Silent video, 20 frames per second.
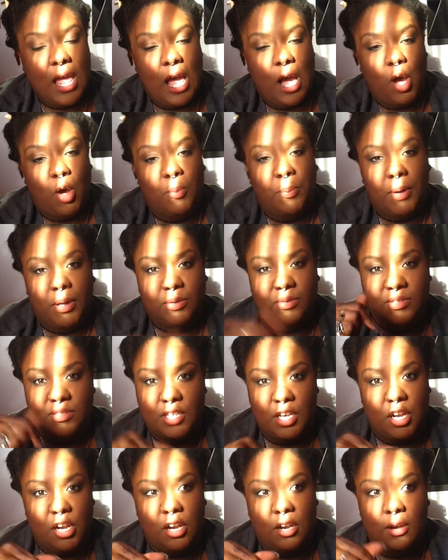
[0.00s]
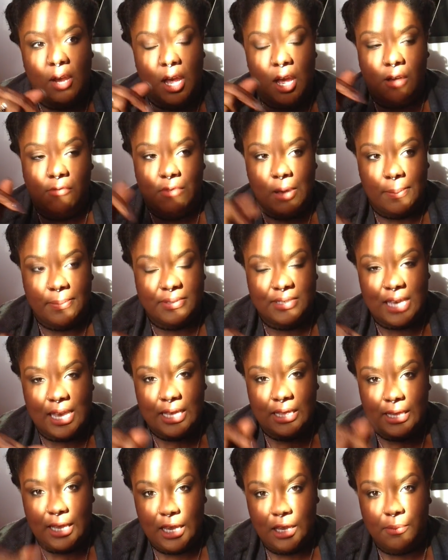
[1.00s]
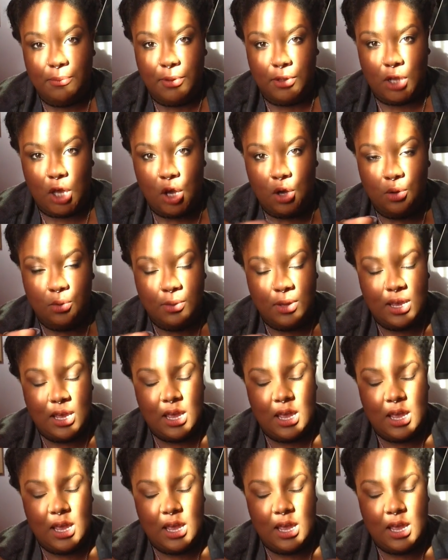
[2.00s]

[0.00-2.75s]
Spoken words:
I'll post their website link below,